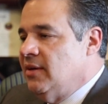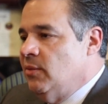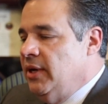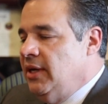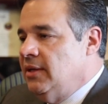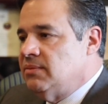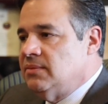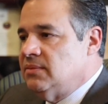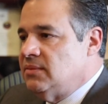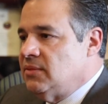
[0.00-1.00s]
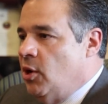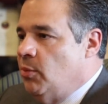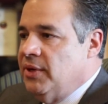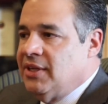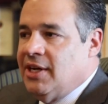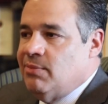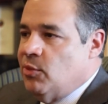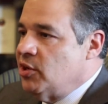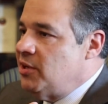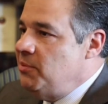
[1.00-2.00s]
We opened up
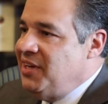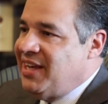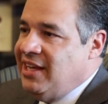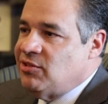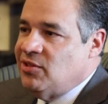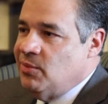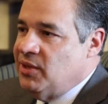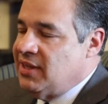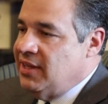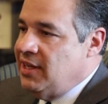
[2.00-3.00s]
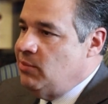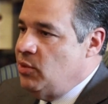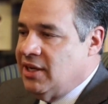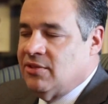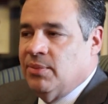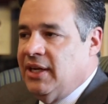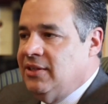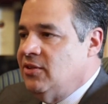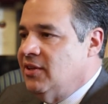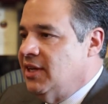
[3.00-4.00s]
more communication with them. We
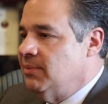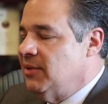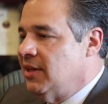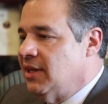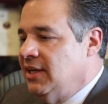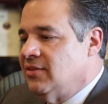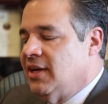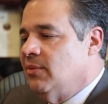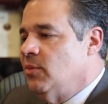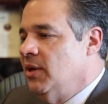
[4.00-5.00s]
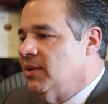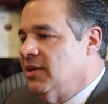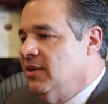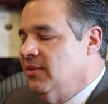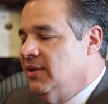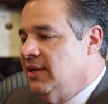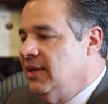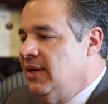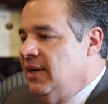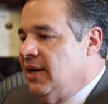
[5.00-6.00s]
explained to them the things that we were doing.
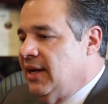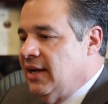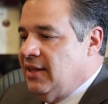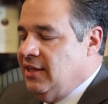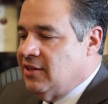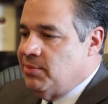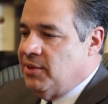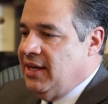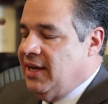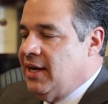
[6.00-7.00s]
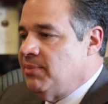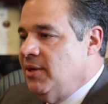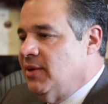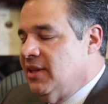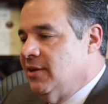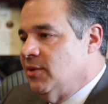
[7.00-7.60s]
And I think they're pretty happy with the